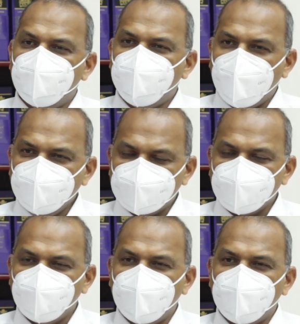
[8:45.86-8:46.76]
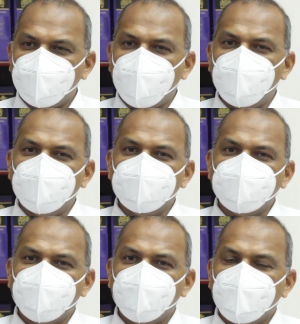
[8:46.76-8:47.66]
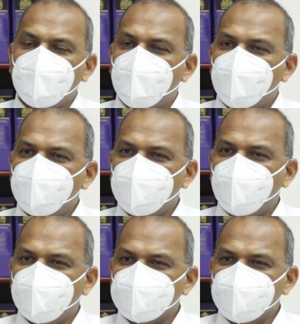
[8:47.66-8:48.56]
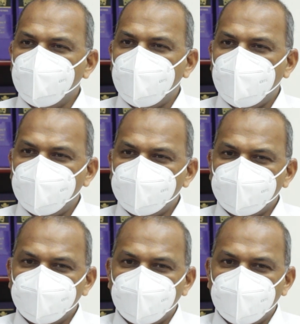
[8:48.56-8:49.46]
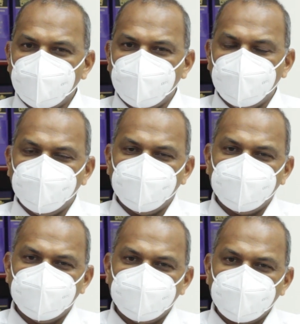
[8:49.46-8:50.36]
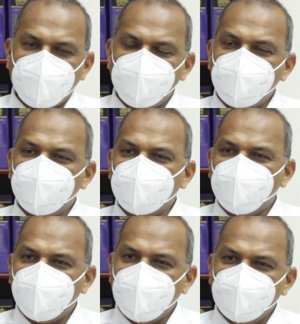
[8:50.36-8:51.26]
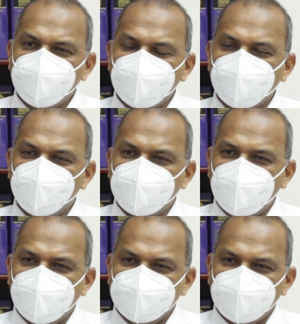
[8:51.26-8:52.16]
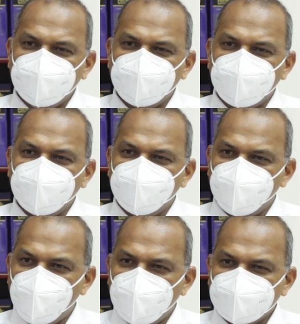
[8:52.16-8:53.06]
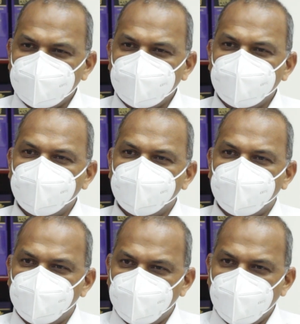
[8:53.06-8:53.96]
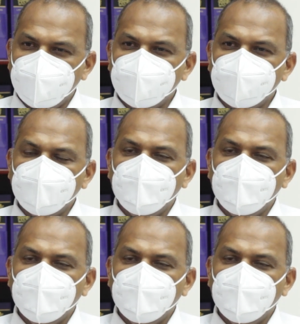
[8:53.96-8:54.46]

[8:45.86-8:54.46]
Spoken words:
by solar power. We also have come up with a plan for the utilization of water from rain.